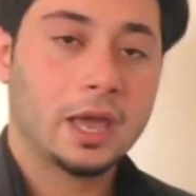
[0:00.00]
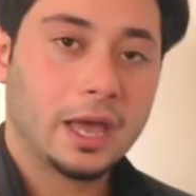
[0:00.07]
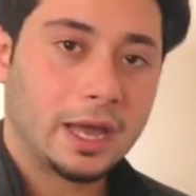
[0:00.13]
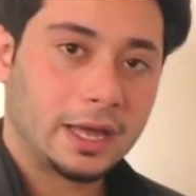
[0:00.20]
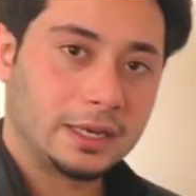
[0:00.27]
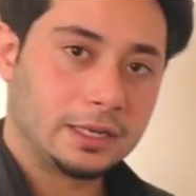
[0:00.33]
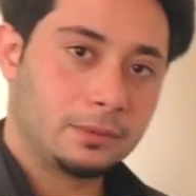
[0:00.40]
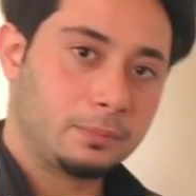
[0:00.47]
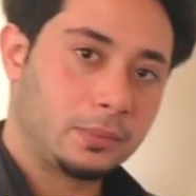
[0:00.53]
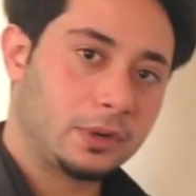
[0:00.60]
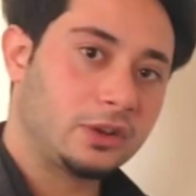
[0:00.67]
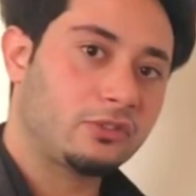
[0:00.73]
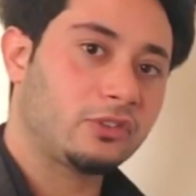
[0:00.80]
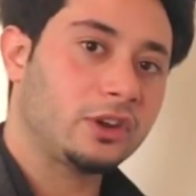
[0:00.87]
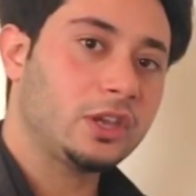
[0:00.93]
And the
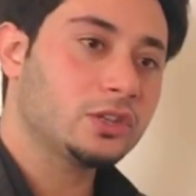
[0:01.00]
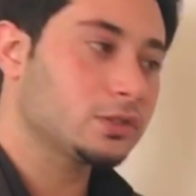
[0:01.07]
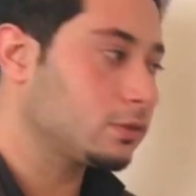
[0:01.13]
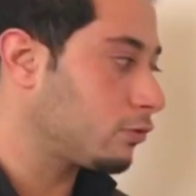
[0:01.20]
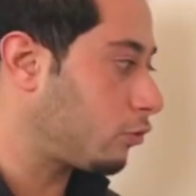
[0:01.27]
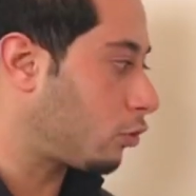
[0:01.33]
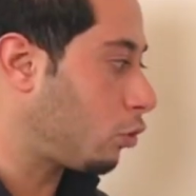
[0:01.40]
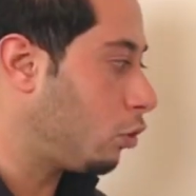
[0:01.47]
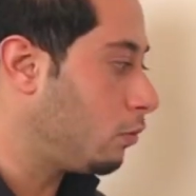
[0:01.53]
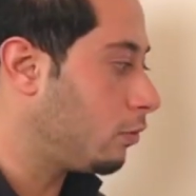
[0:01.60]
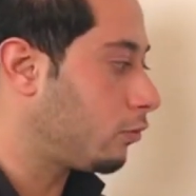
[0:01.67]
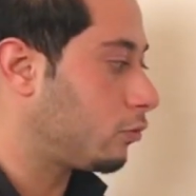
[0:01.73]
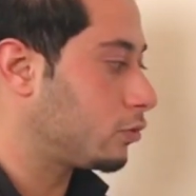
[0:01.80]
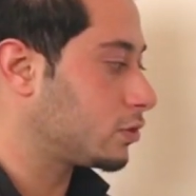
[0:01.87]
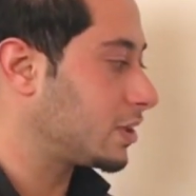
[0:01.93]
definition for
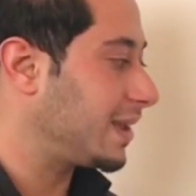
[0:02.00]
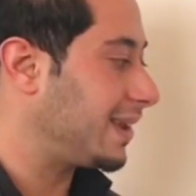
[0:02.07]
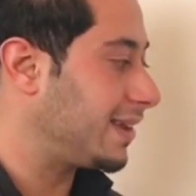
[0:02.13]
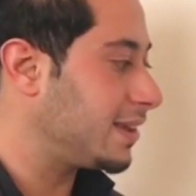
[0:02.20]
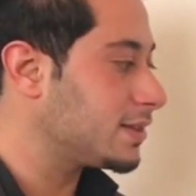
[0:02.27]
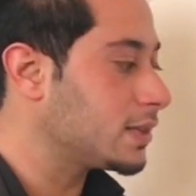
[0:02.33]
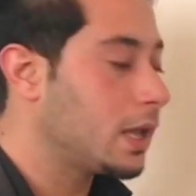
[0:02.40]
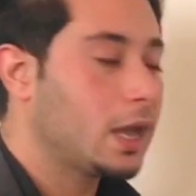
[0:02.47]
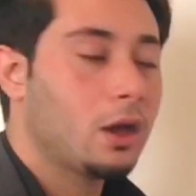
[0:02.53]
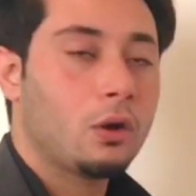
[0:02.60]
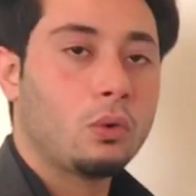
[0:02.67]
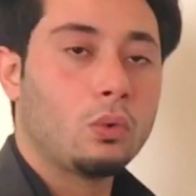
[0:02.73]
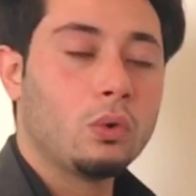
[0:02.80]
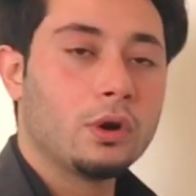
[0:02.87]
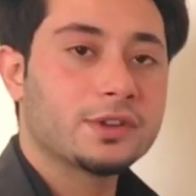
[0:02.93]
homophone is
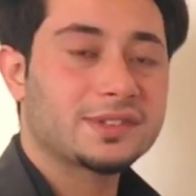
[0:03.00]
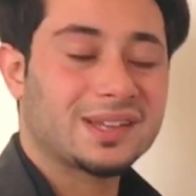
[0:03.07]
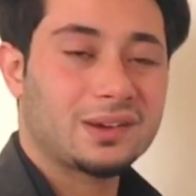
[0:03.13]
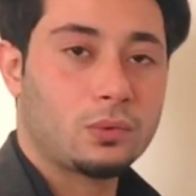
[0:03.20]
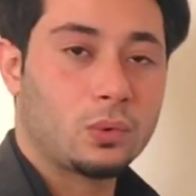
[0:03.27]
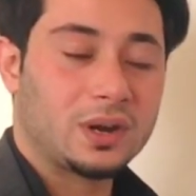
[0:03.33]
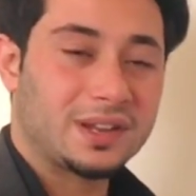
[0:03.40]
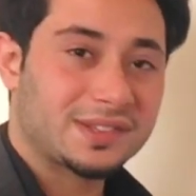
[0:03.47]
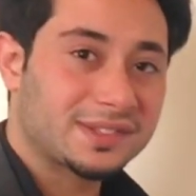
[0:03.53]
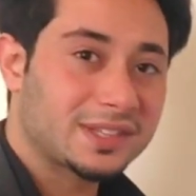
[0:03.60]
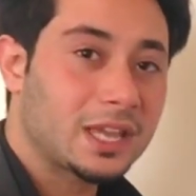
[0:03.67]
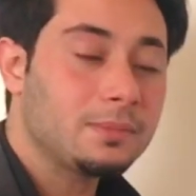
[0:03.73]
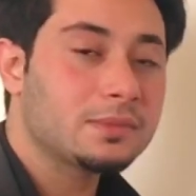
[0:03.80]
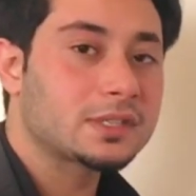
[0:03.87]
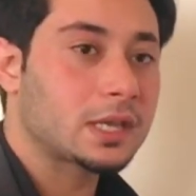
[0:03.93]
words with the
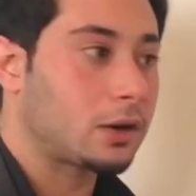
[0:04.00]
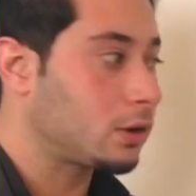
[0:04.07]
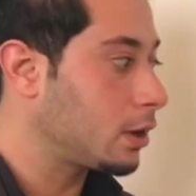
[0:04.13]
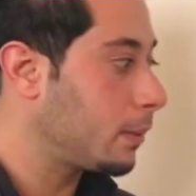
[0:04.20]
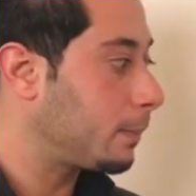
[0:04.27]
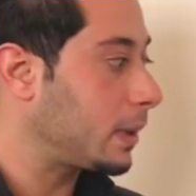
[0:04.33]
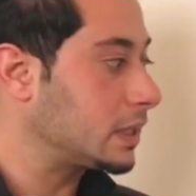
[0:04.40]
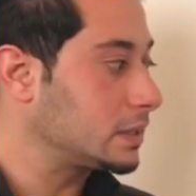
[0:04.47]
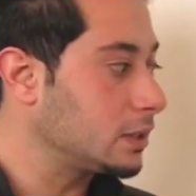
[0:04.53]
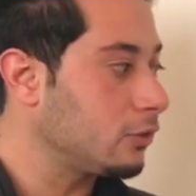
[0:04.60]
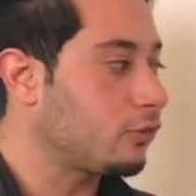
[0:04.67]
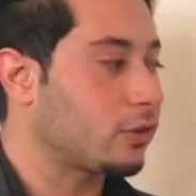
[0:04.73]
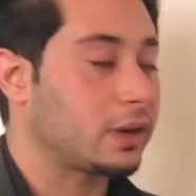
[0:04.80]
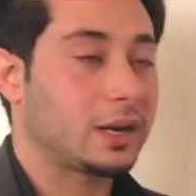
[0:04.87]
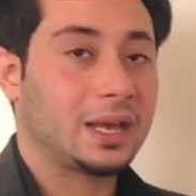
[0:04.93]
same sound but
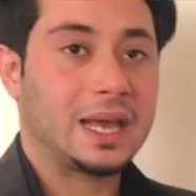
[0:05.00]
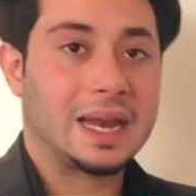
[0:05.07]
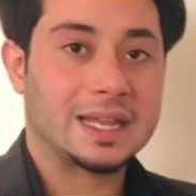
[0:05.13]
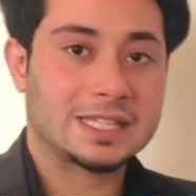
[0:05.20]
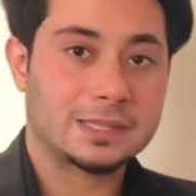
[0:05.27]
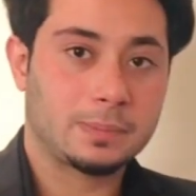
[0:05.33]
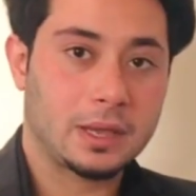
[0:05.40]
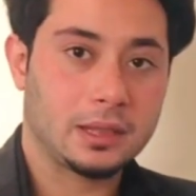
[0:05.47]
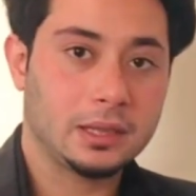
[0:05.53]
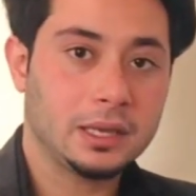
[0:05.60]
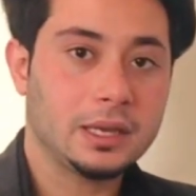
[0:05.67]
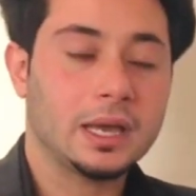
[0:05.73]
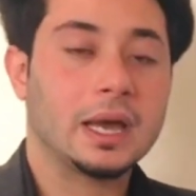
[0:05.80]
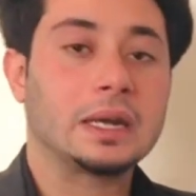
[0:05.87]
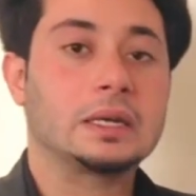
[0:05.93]
different in spelling
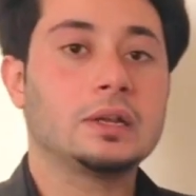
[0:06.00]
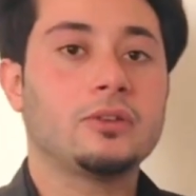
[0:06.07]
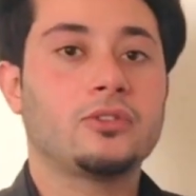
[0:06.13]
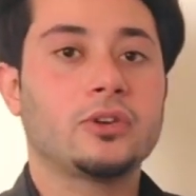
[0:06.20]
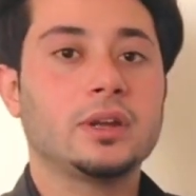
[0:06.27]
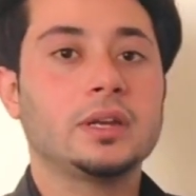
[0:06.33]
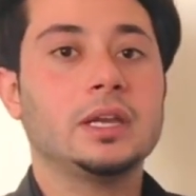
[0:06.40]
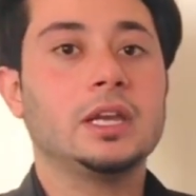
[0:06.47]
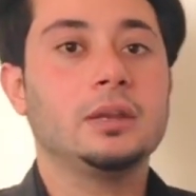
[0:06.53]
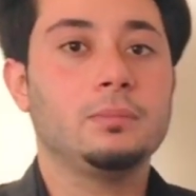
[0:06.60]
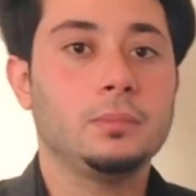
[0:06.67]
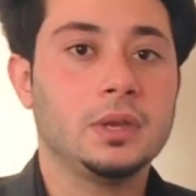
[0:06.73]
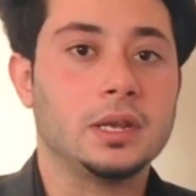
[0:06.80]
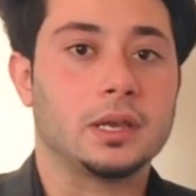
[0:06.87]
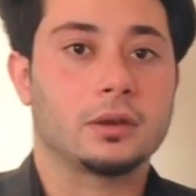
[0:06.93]
and different in
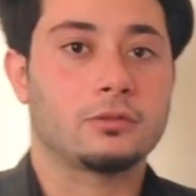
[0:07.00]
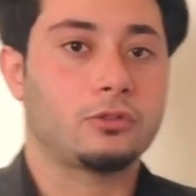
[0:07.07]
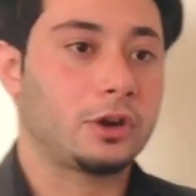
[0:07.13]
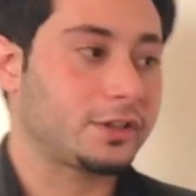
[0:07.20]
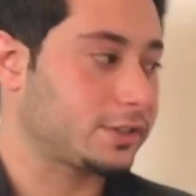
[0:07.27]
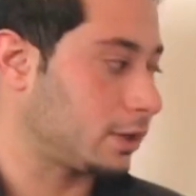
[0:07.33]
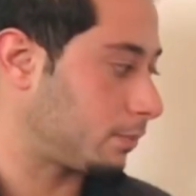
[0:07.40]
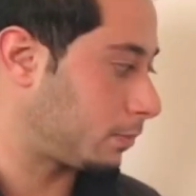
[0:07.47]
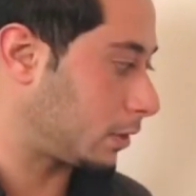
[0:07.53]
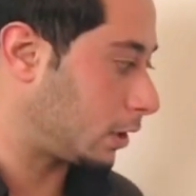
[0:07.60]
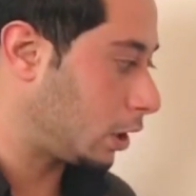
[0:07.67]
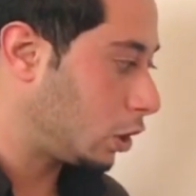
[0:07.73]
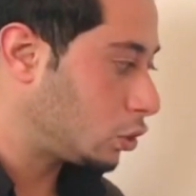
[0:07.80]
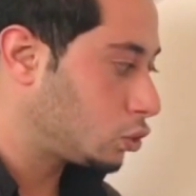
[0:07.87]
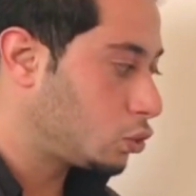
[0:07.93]
meaning. For example,
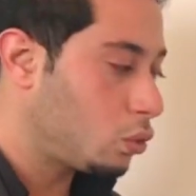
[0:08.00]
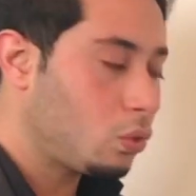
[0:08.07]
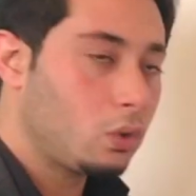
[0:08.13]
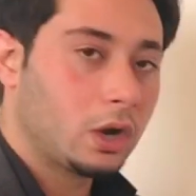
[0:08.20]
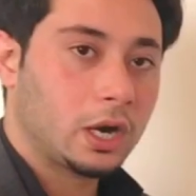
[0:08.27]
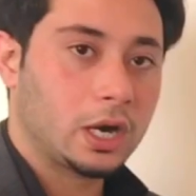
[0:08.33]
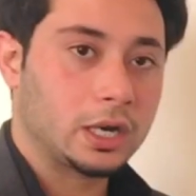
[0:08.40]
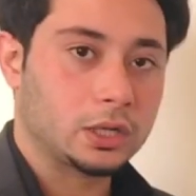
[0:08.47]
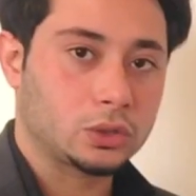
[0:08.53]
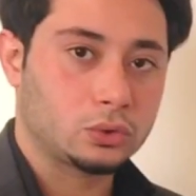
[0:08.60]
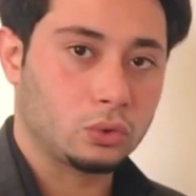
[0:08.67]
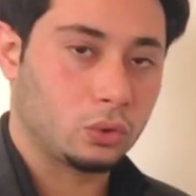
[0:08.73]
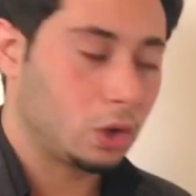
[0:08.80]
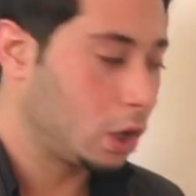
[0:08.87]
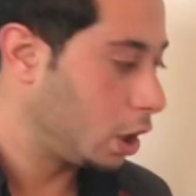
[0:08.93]
two and
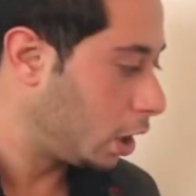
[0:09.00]
two.